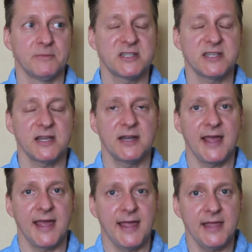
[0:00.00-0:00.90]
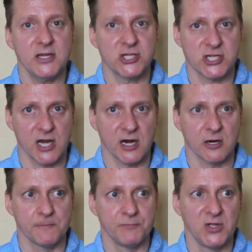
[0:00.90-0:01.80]
an A
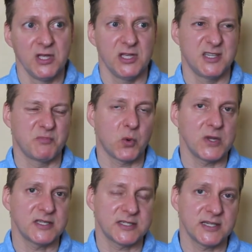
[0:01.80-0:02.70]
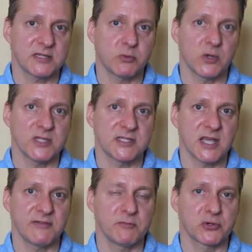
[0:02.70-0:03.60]
share is
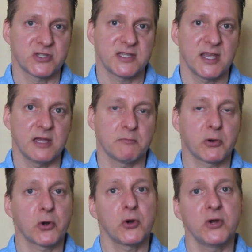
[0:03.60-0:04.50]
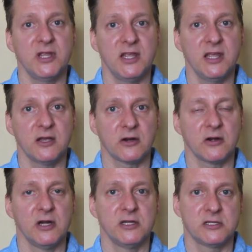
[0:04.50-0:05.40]
0.6-0.7% per
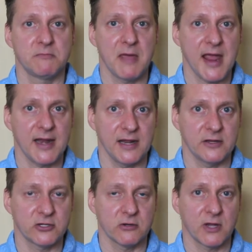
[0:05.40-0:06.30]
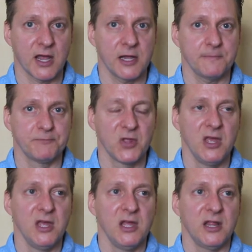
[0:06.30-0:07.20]
year to manage, okay?
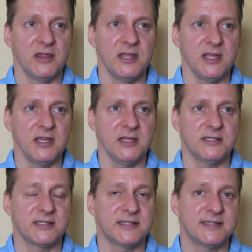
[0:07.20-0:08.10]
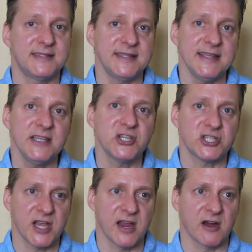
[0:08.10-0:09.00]
The C
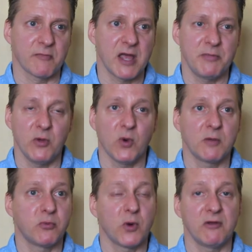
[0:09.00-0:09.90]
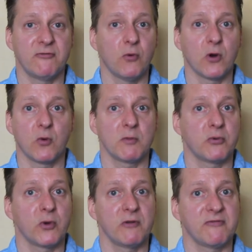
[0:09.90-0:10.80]
share might be 1.4,
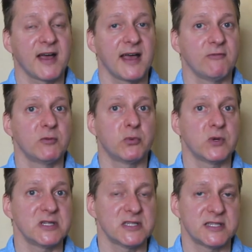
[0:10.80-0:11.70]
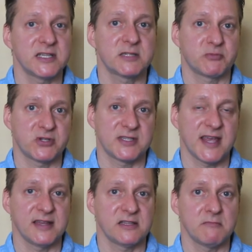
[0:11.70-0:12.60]
1.5,
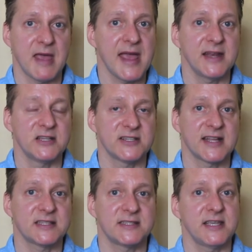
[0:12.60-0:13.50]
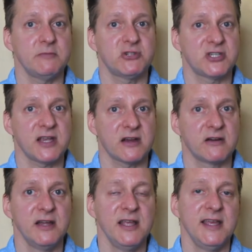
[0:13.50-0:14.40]
1.6% to manage that same
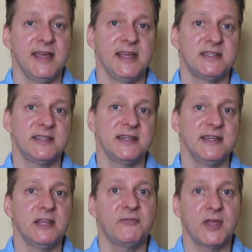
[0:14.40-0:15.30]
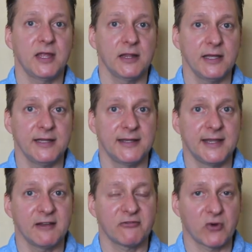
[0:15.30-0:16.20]
share. It's significantly
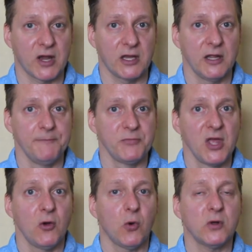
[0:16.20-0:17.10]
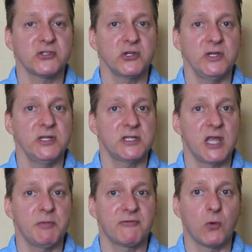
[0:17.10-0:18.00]
different. Also, you need to
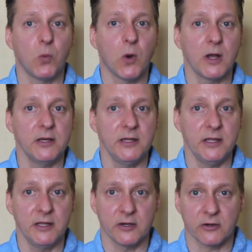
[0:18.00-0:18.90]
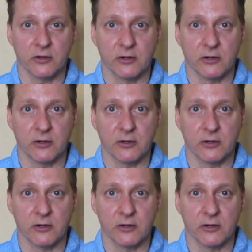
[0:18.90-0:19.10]
keep it for 1 year,